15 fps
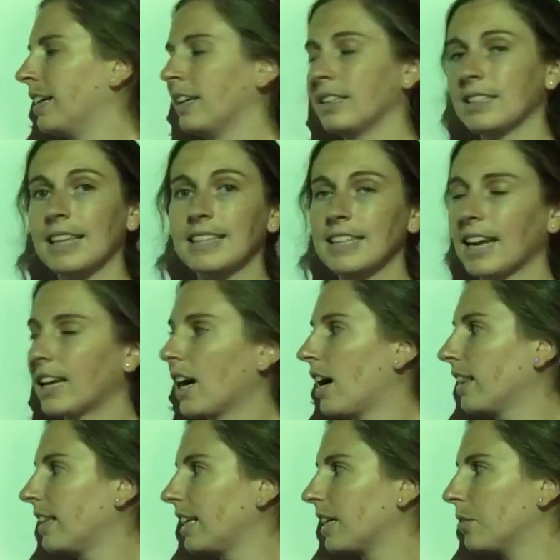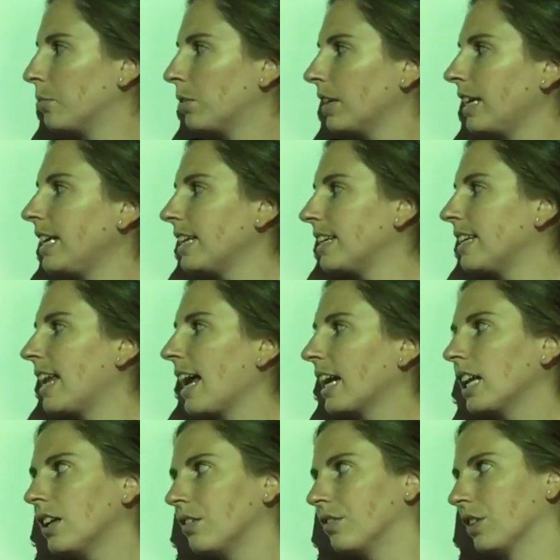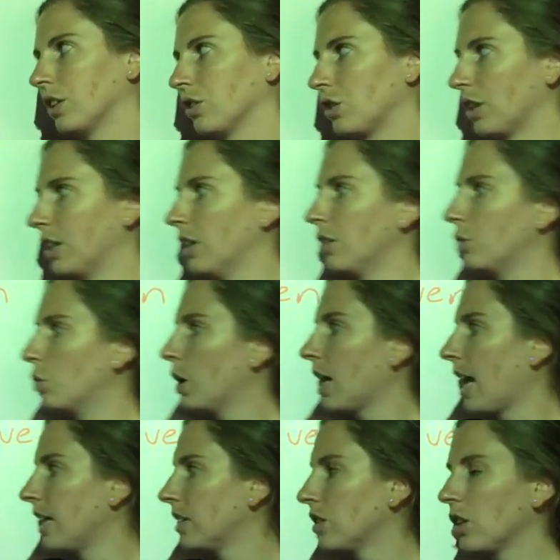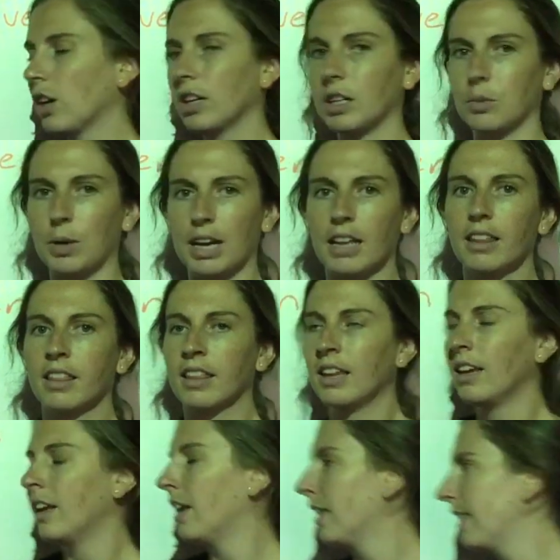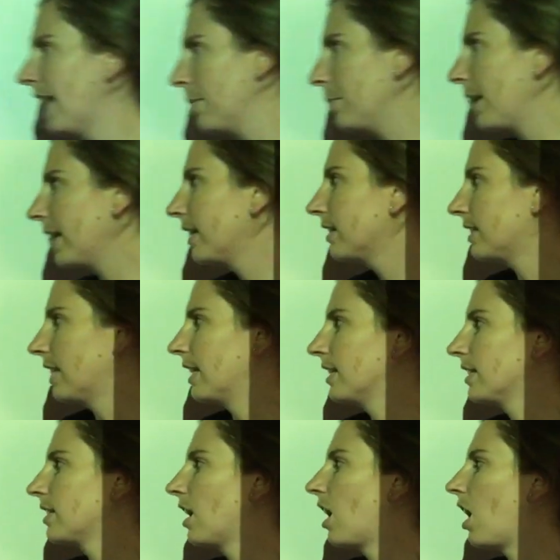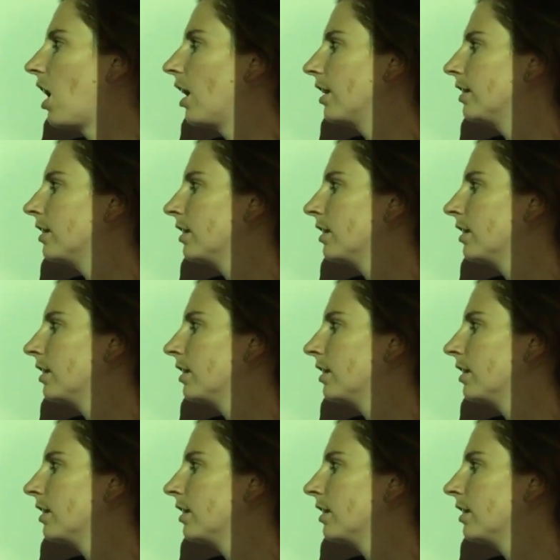Since I got the complete negative version of what I started with, that makes this odd.